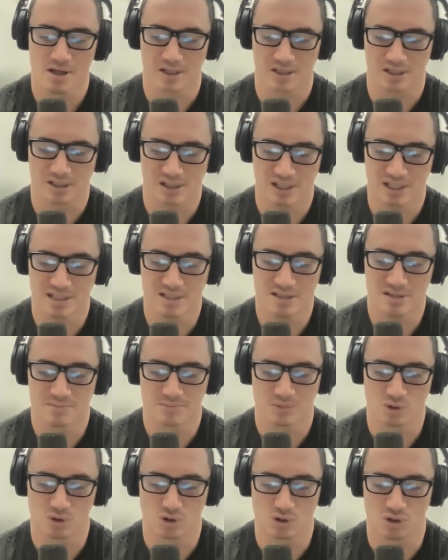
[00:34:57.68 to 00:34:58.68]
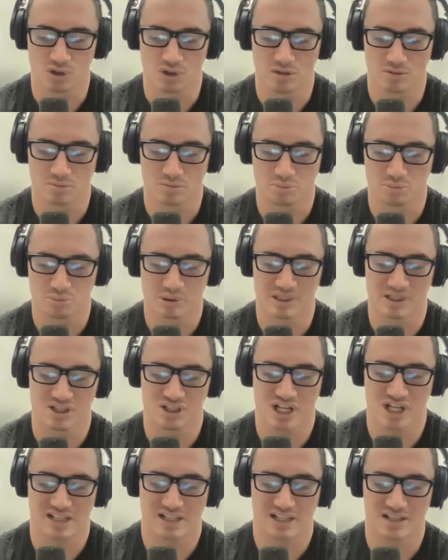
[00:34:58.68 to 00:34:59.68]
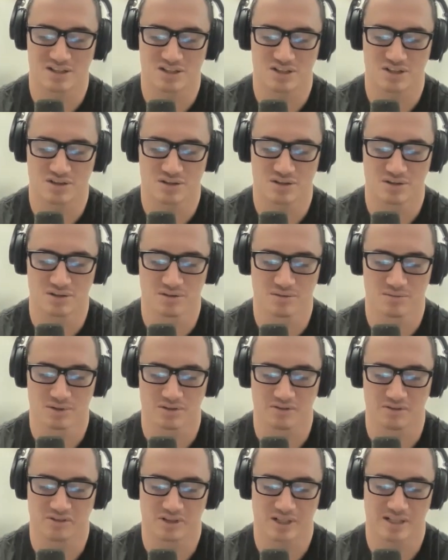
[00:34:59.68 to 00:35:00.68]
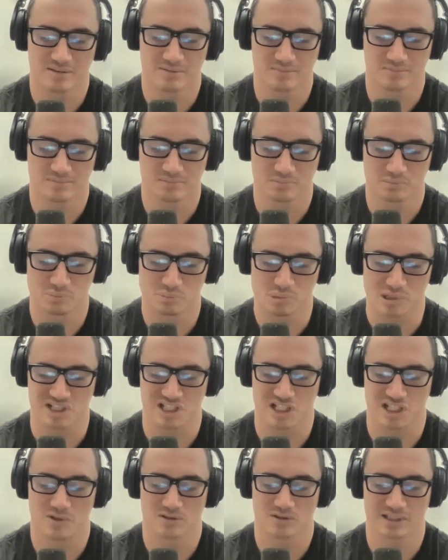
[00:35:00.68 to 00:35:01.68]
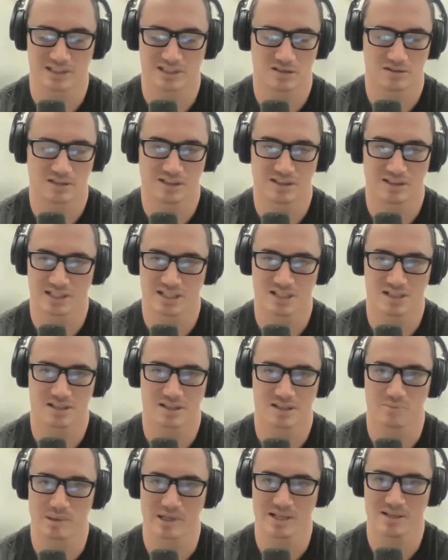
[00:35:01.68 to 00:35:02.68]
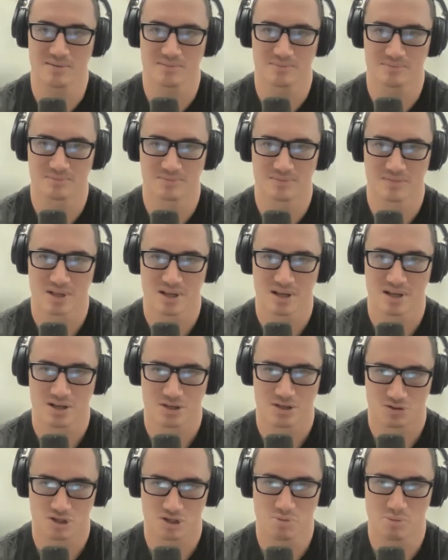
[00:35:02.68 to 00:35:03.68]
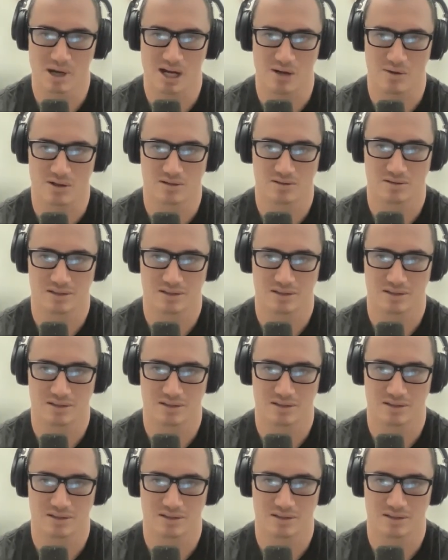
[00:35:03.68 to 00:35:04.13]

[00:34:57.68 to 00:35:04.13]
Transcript: a kid or been challenged to a fight by someone they know they could easily beat, true power